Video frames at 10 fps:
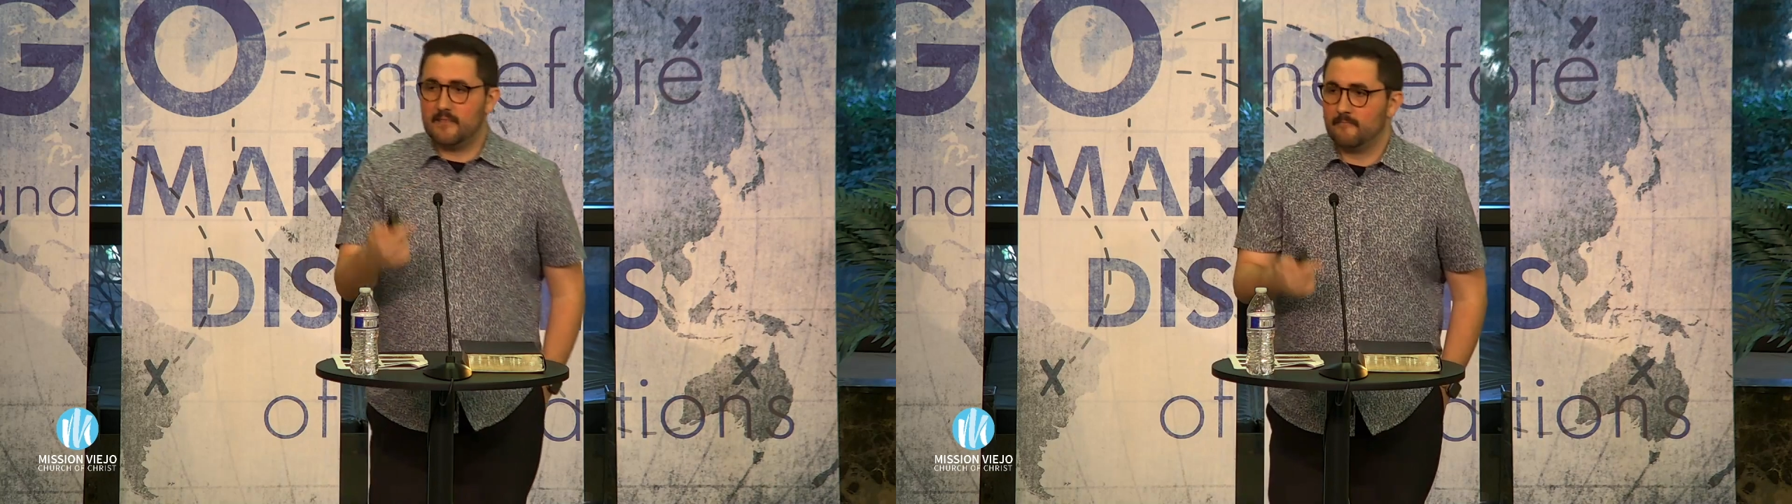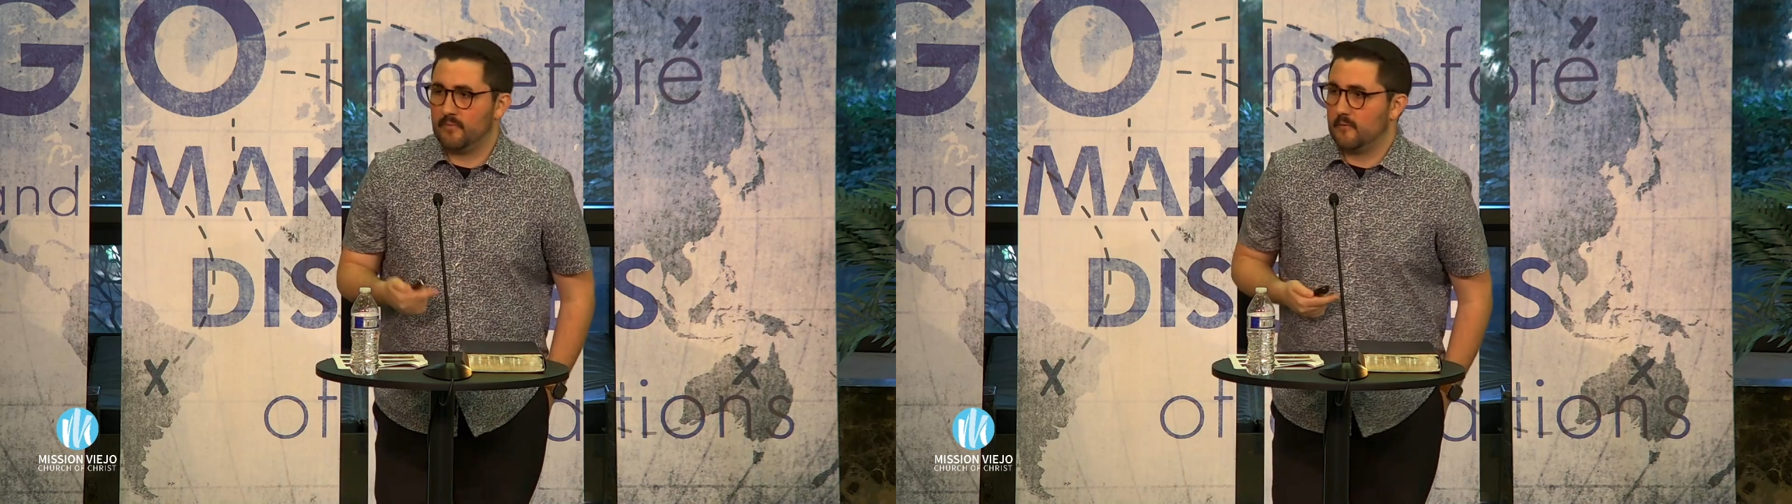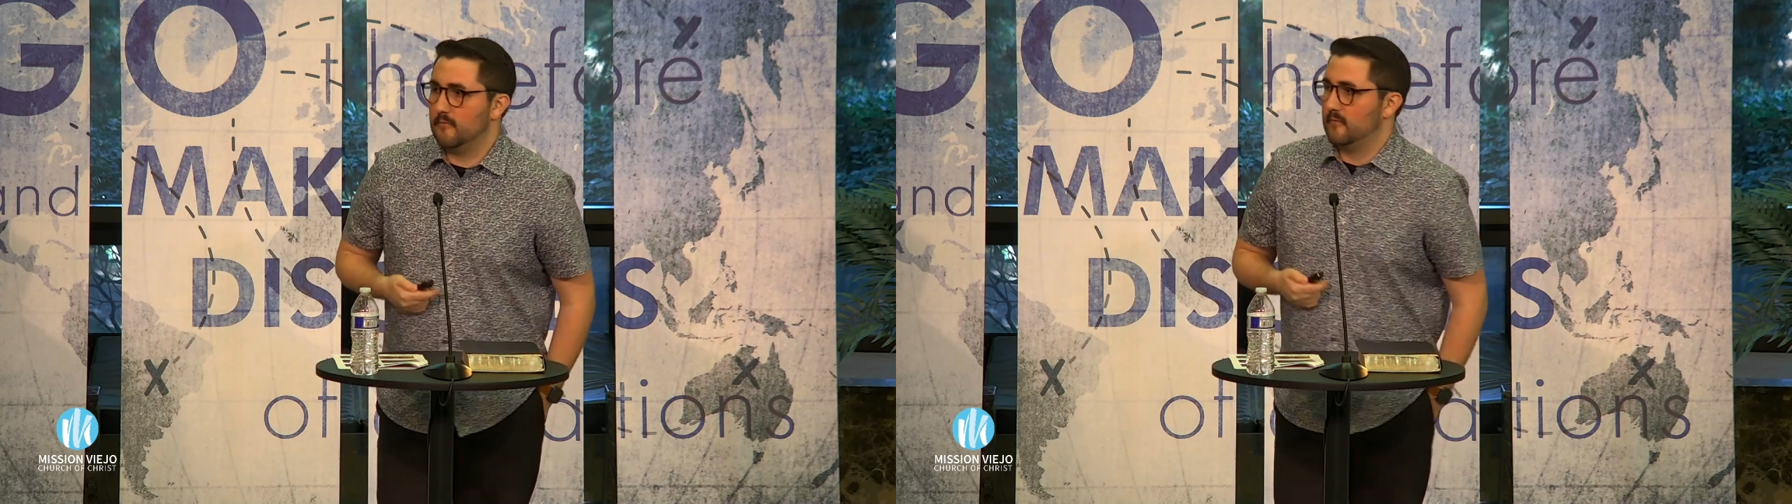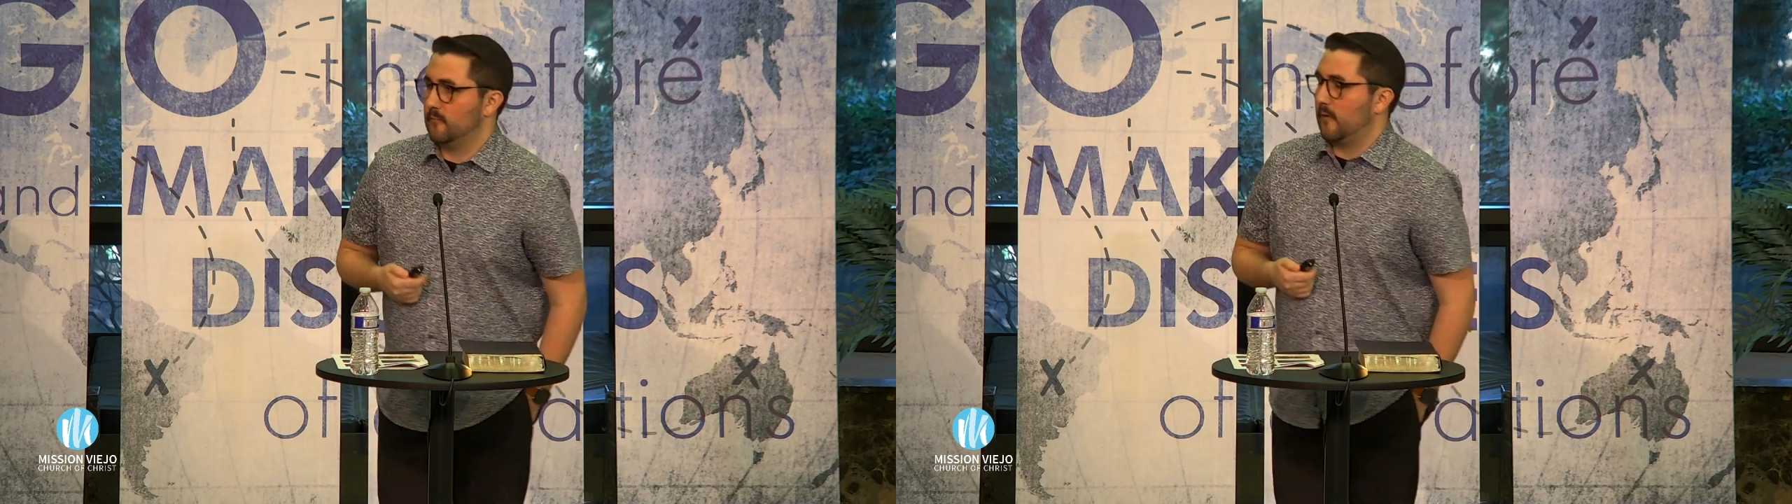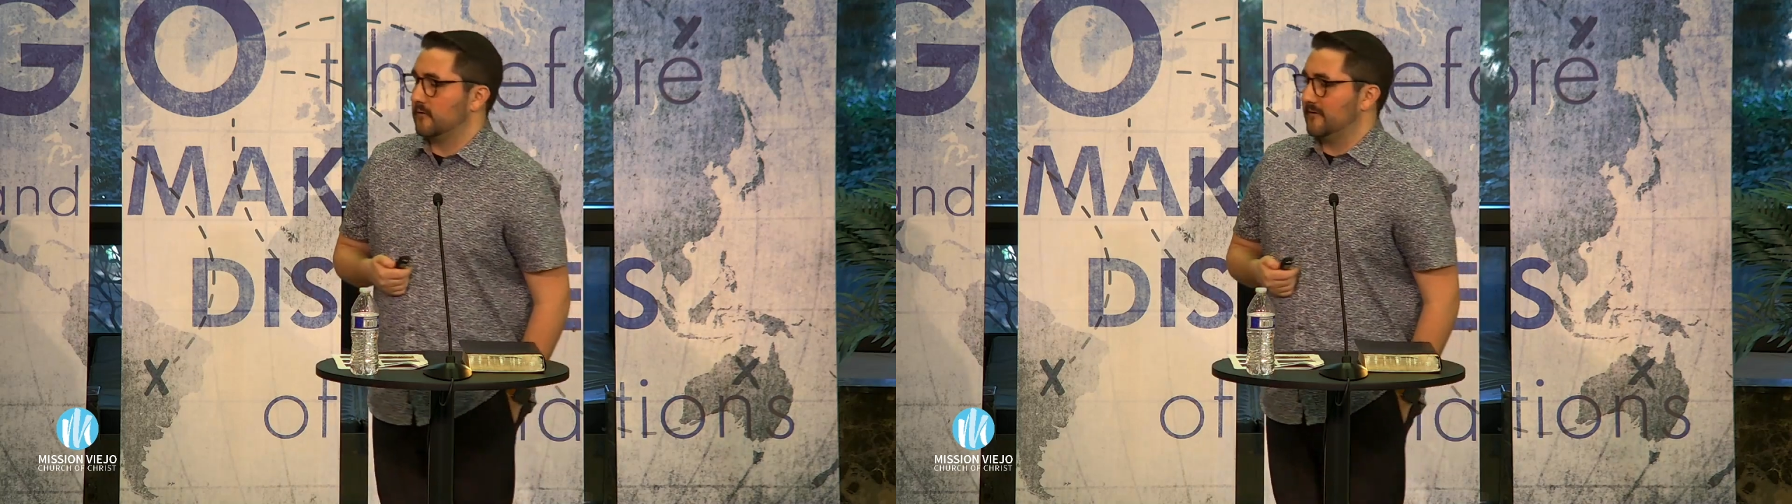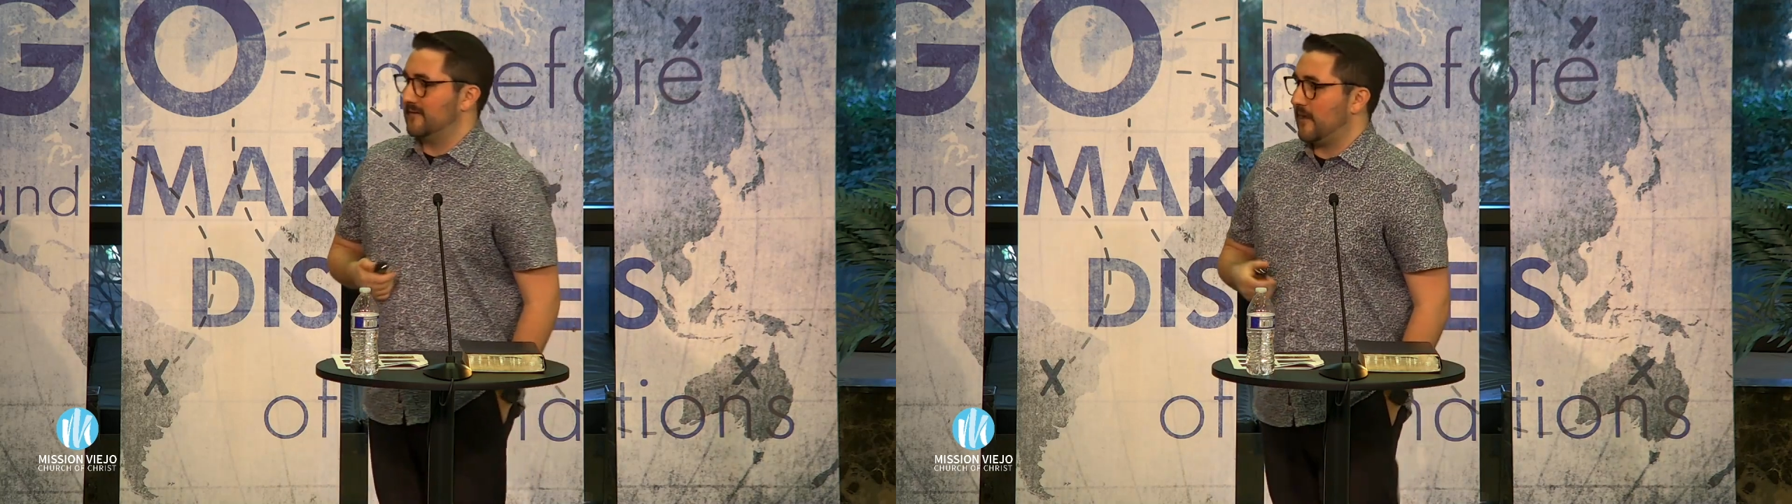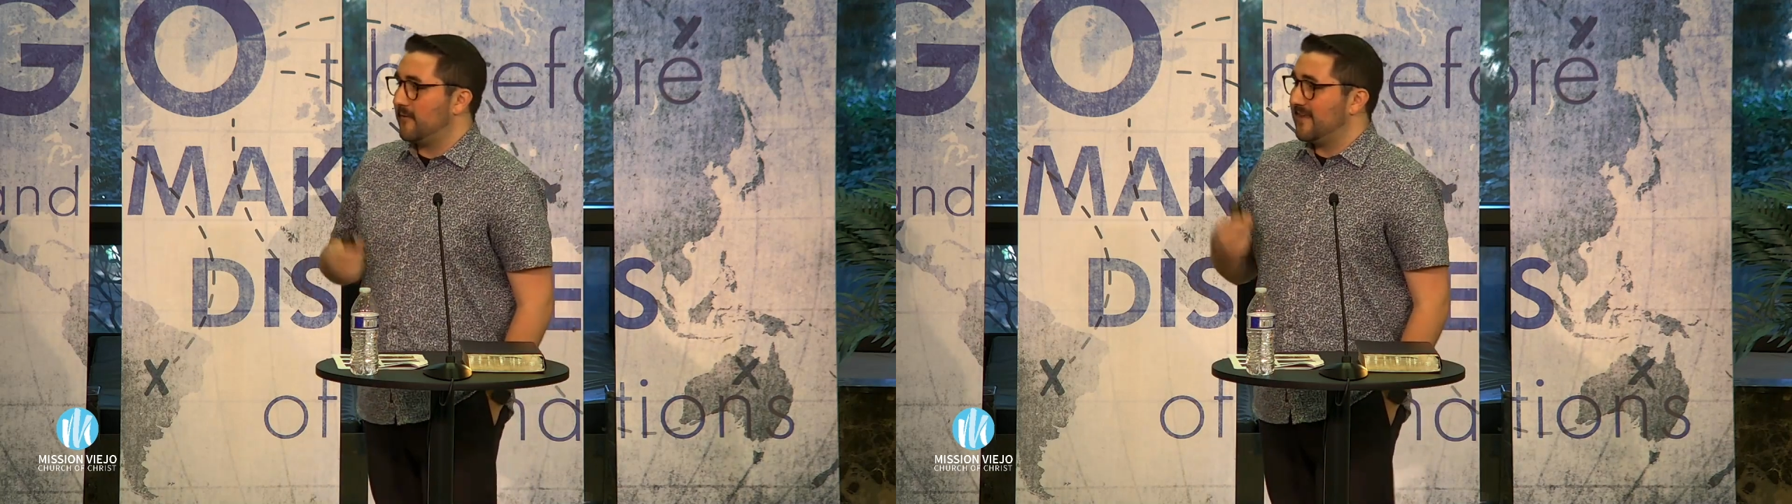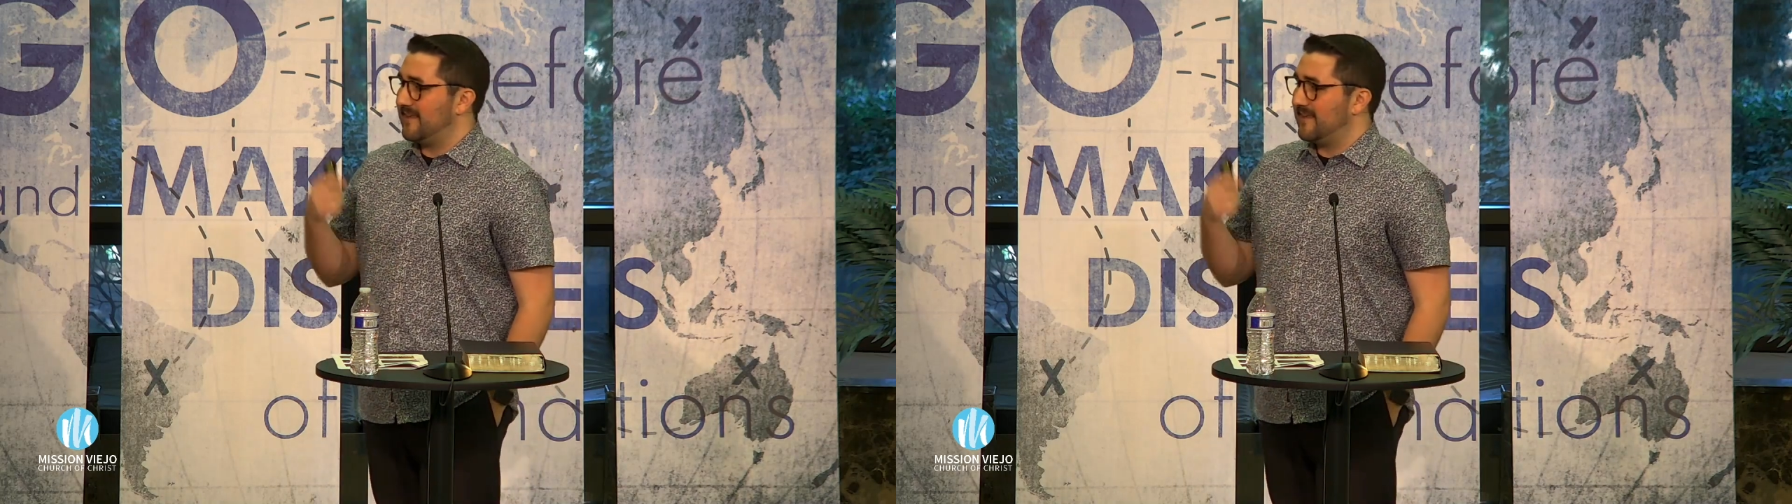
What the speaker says: led them through the wilderness,